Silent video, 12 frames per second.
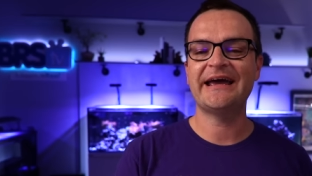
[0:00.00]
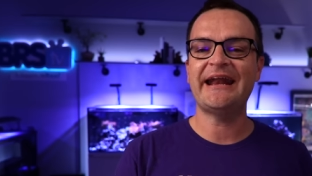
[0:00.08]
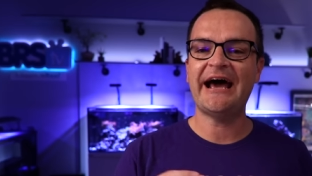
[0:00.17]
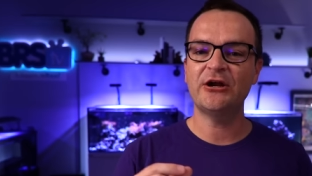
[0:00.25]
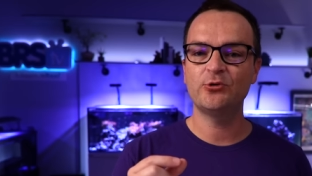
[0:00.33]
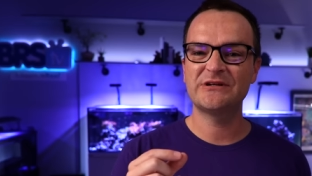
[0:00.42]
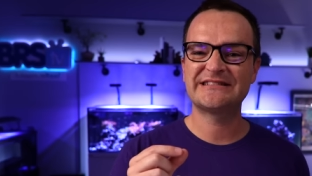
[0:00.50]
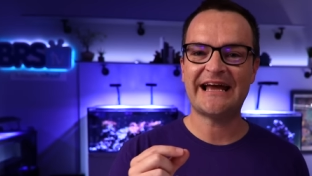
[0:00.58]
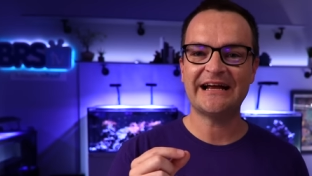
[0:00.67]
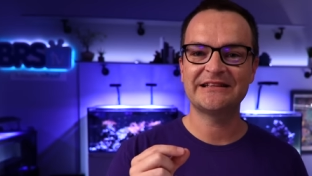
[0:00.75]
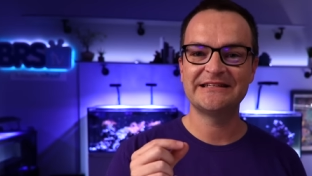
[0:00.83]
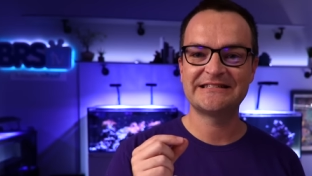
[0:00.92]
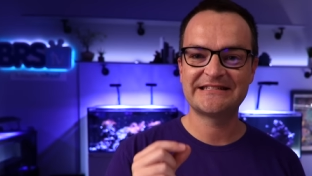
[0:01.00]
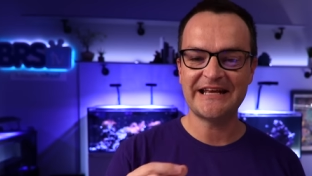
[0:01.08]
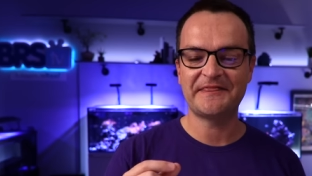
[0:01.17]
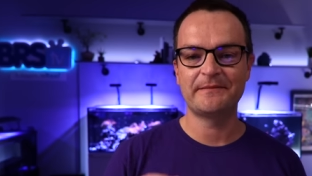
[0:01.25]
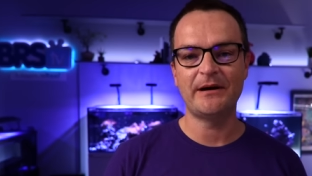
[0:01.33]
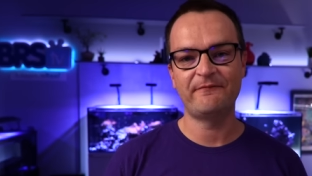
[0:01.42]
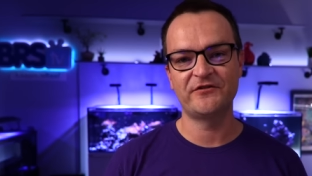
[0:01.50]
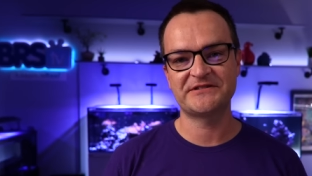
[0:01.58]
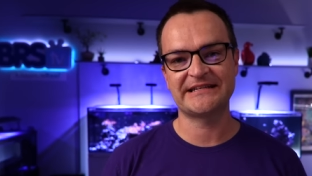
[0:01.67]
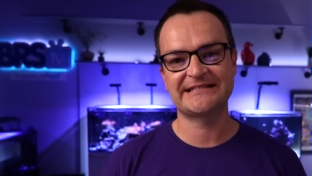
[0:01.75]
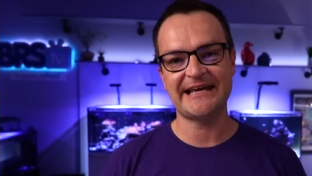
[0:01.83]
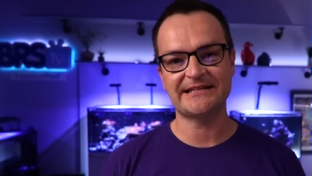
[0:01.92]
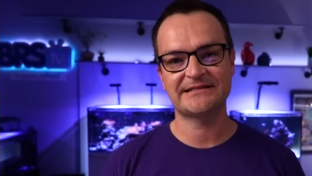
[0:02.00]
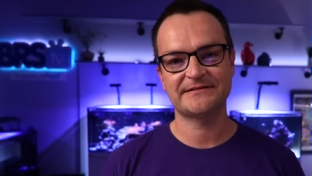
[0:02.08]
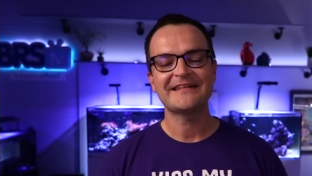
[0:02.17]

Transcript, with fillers: and how to exactly set them up for success.